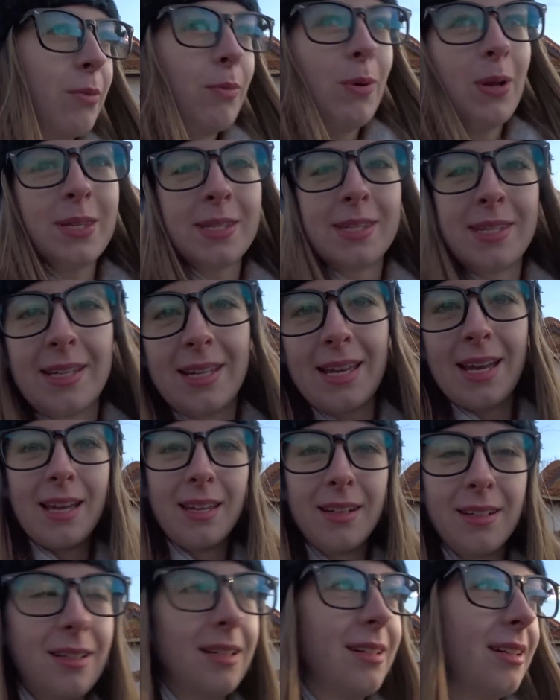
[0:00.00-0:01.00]
Once
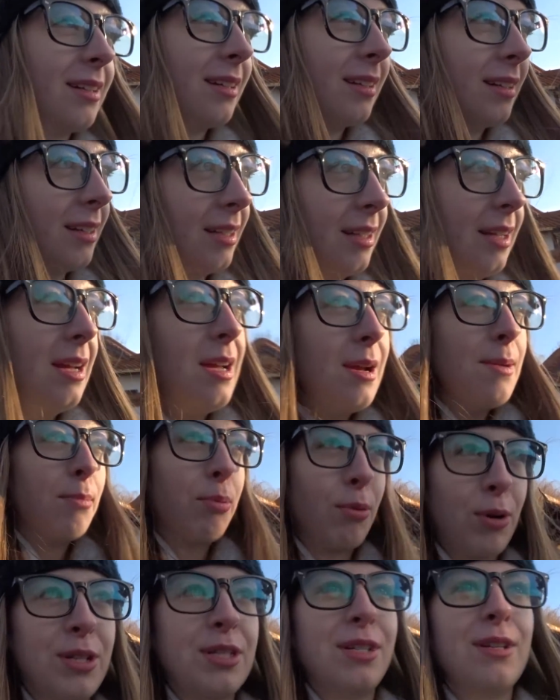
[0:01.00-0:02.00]
again,
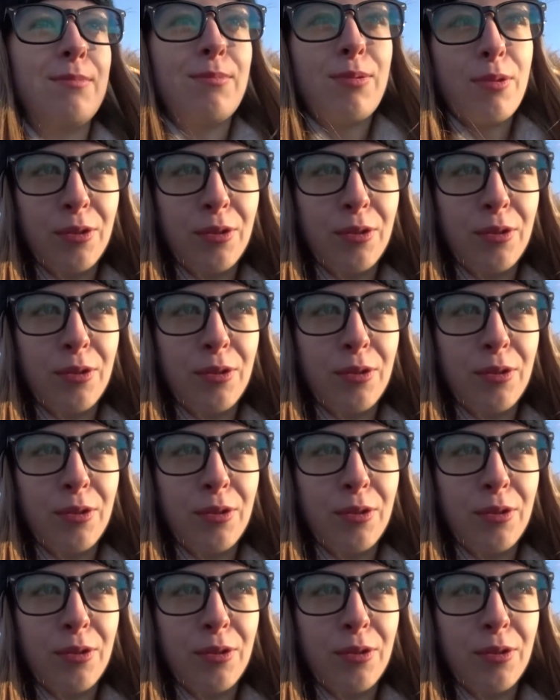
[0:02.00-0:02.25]
Britain